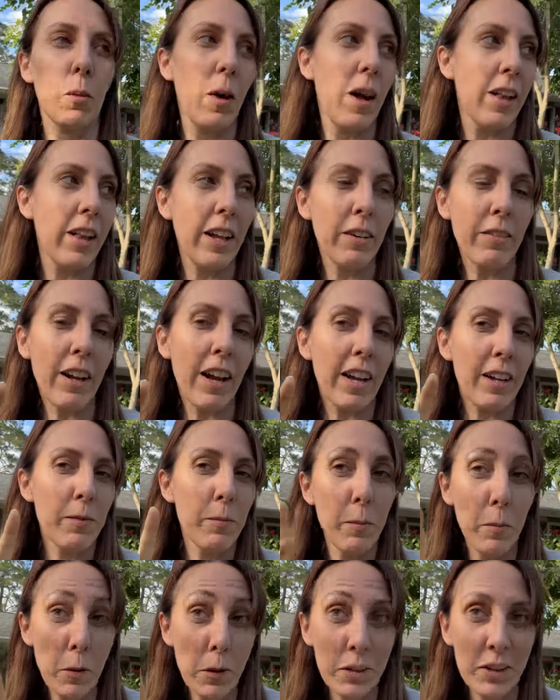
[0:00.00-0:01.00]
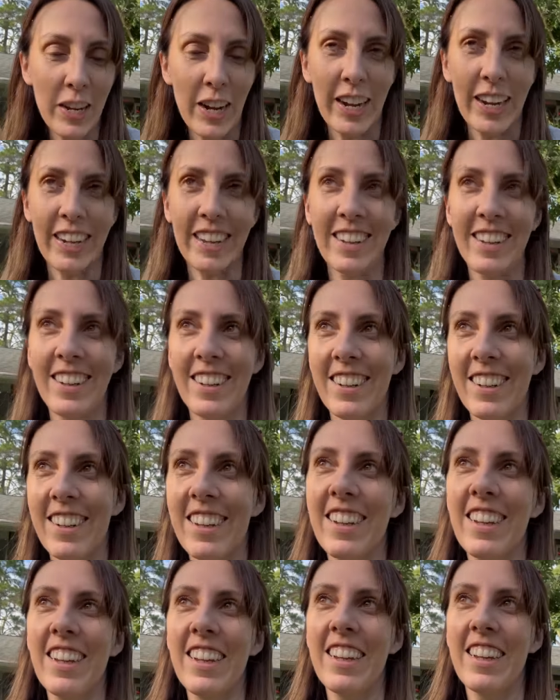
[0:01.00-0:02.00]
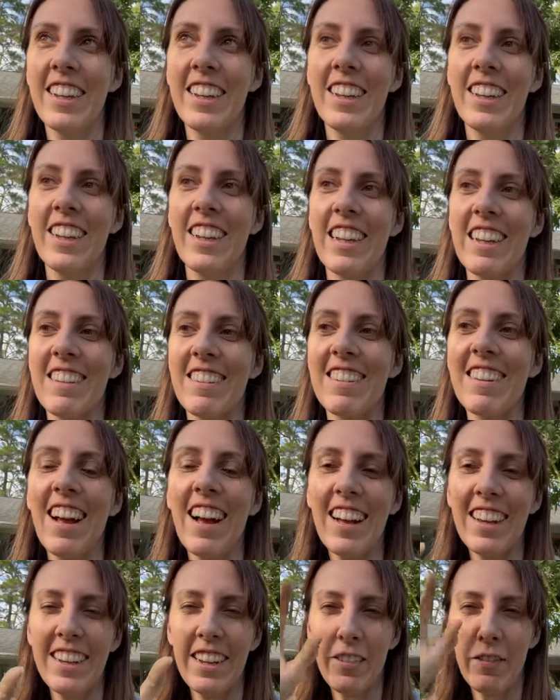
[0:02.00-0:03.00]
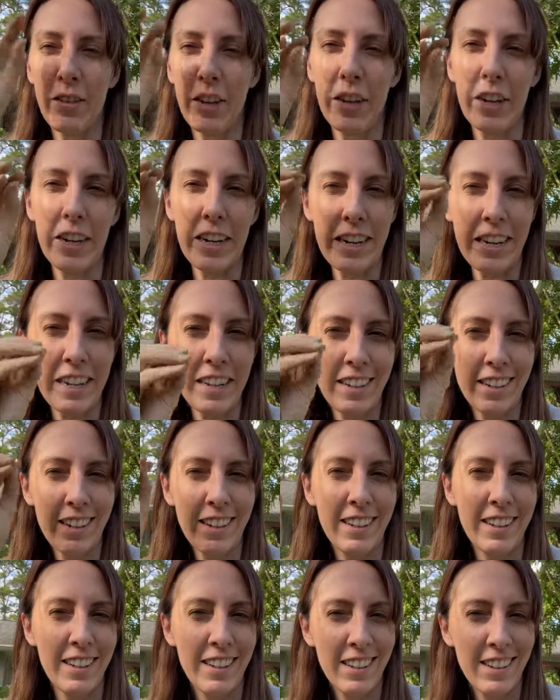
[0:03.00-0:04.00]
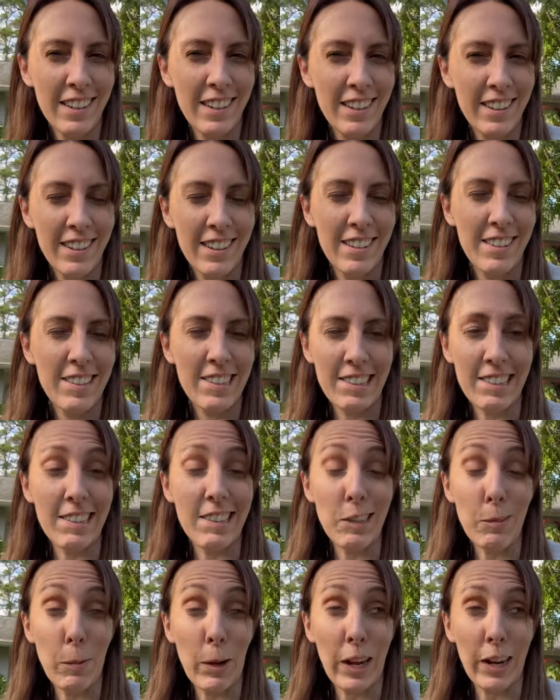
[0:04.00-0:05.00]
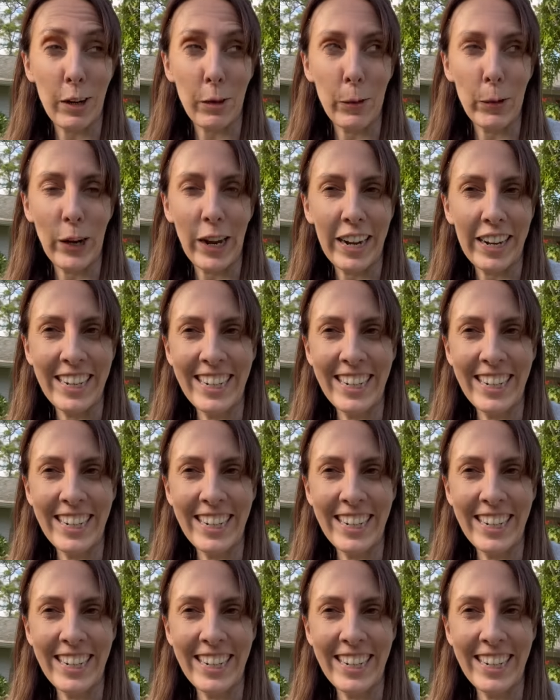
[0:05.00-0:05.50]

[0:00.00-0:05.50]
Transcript: while I've gotten more done, it's not in a very systematic way.